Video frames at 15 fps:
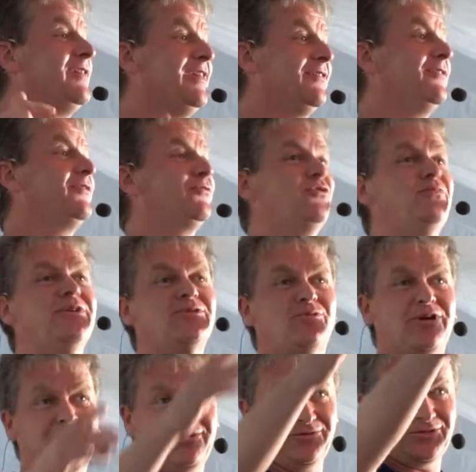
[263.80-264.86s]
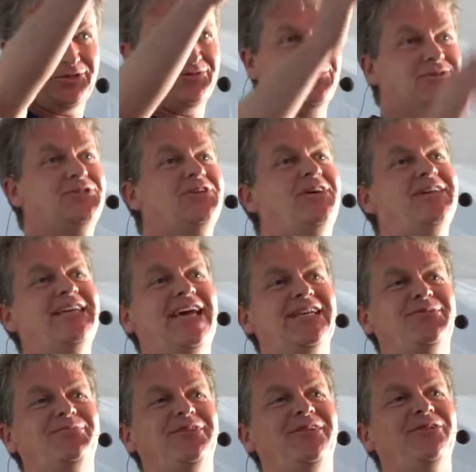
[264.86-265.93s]
here in the room as well, who's Johnny
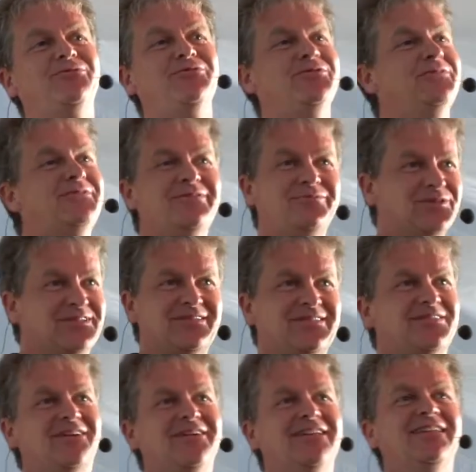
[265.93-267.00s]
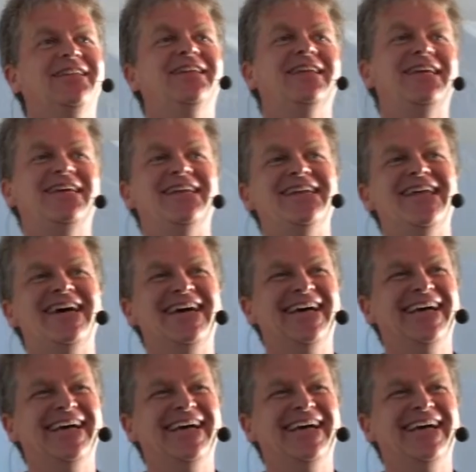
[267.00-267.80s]
Aspinall, who was started in